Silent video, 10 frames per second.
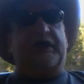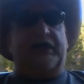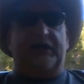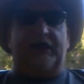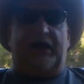
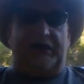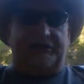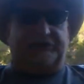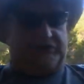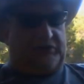And
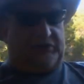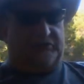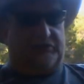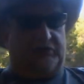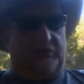as
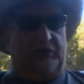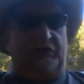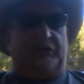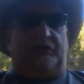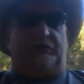such,
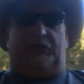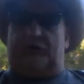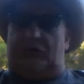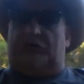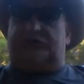there are